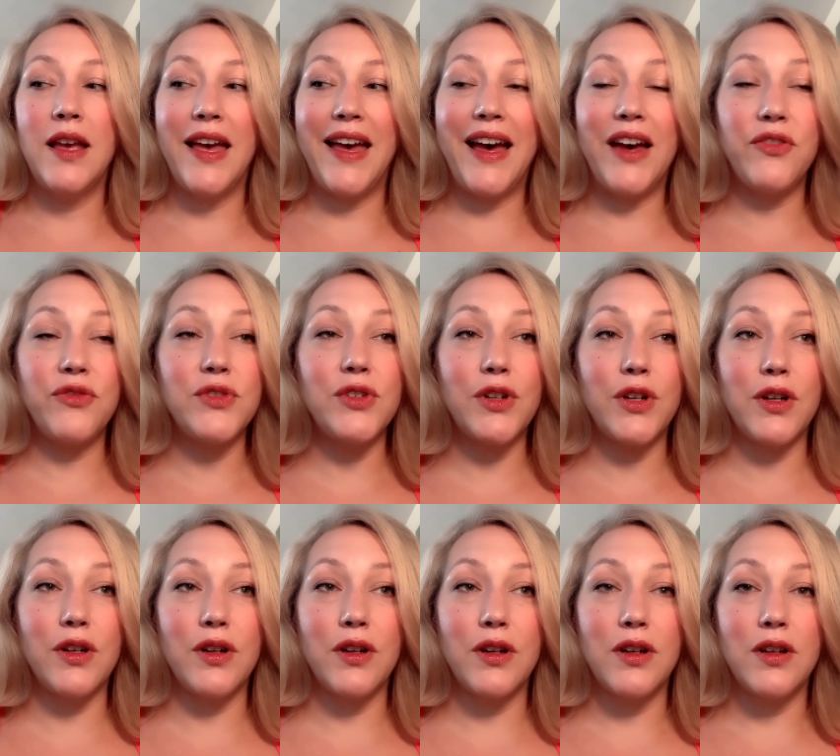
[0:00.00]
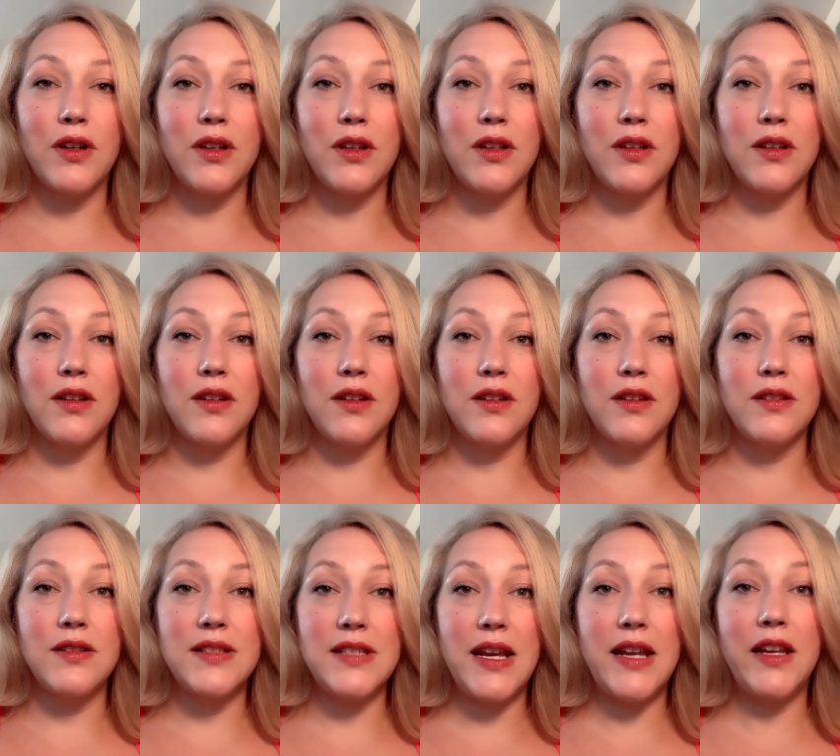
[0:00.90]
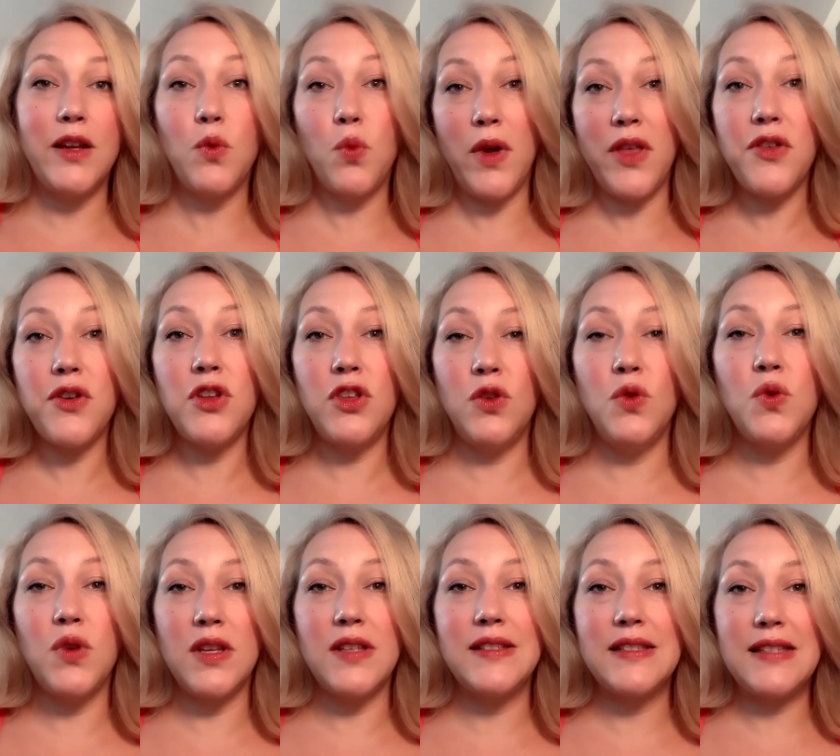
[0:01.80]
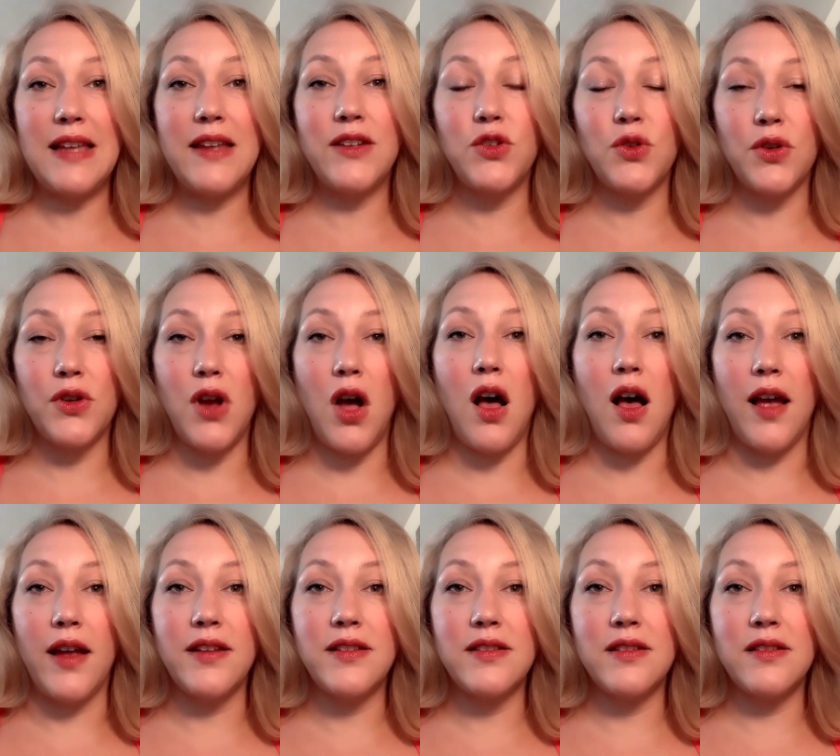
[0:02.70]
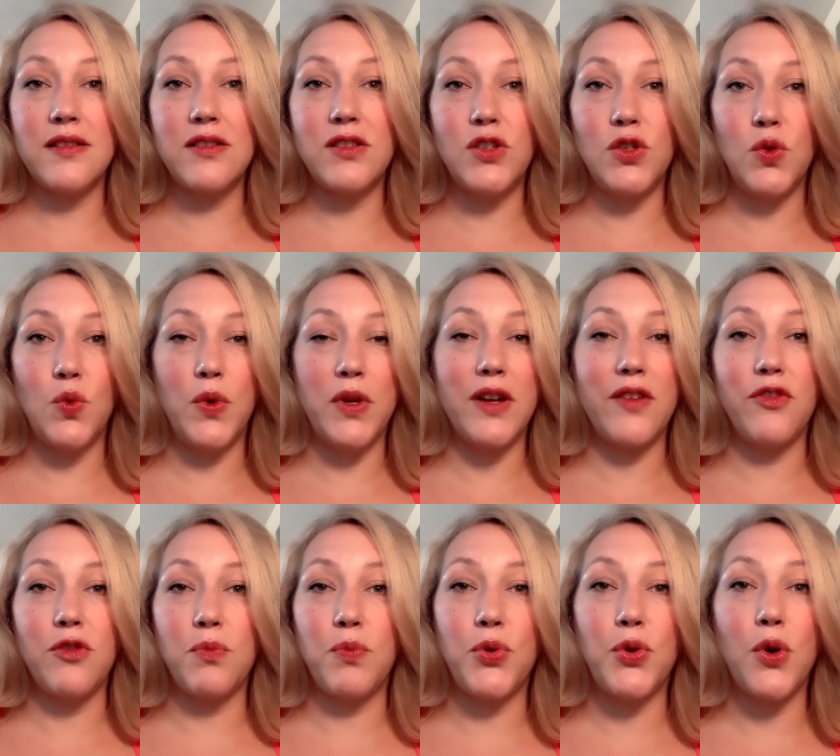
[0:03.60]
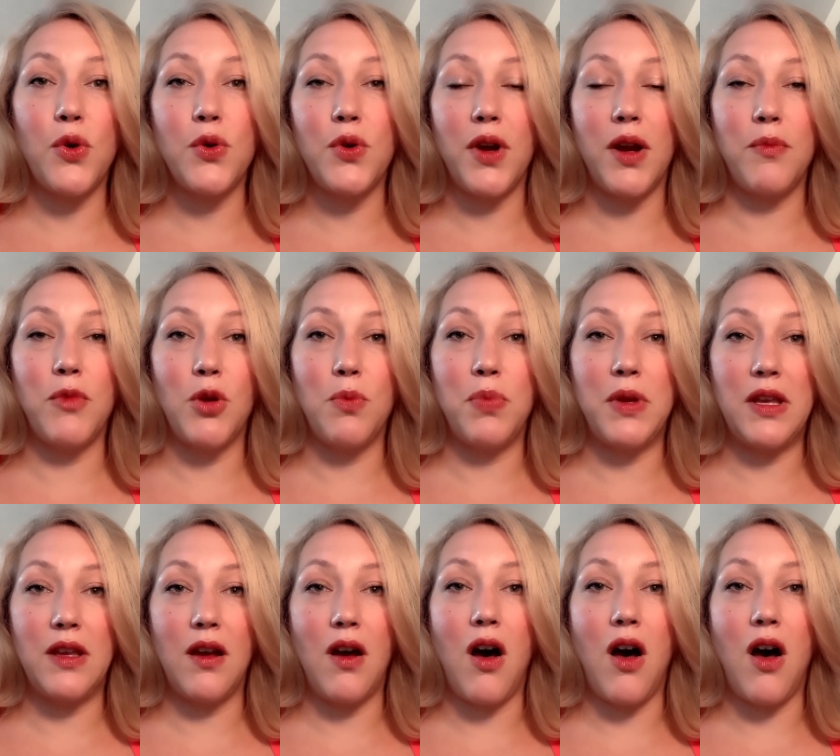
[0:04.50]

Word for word: After stating whether you consent or not to whatever program you're being